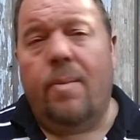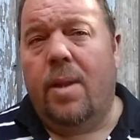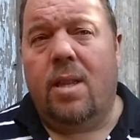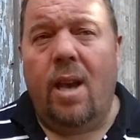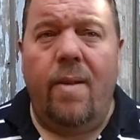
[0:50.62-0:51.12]

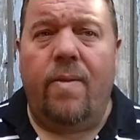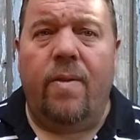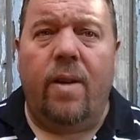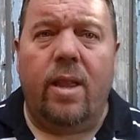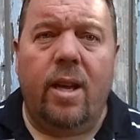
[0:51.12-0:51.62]
It's
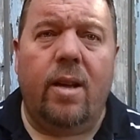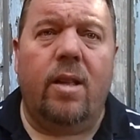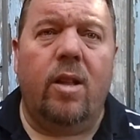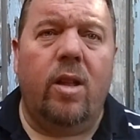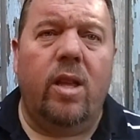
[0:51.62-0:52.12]
tough. I think
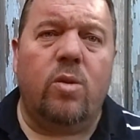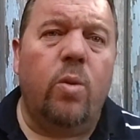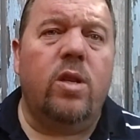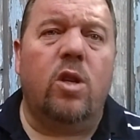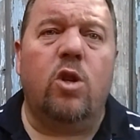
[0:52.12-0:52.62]
there's
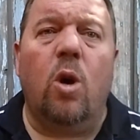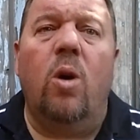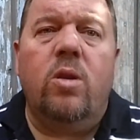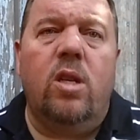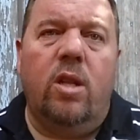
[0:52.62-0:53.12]
always a
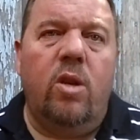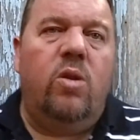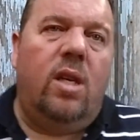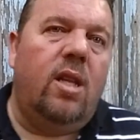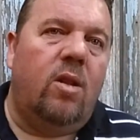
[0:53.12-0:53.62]
chance in the New
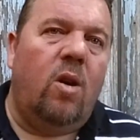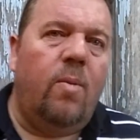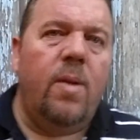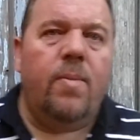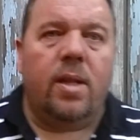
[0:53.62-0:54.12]
Zealand
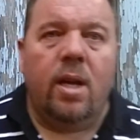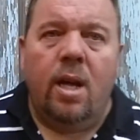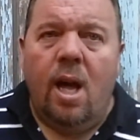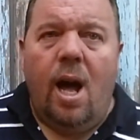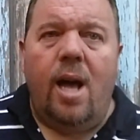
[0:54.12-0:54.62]
derby, but
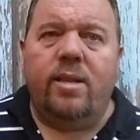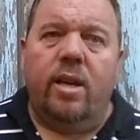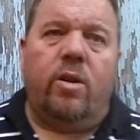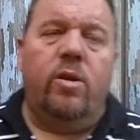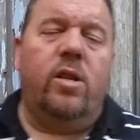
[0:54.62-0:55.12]
I say
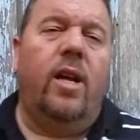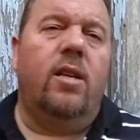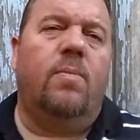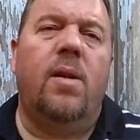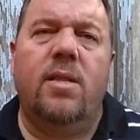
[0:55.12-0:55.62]

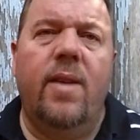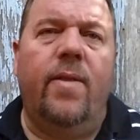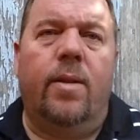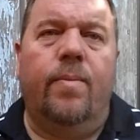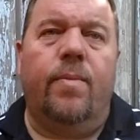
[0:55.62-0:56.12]
Crusaders by seven.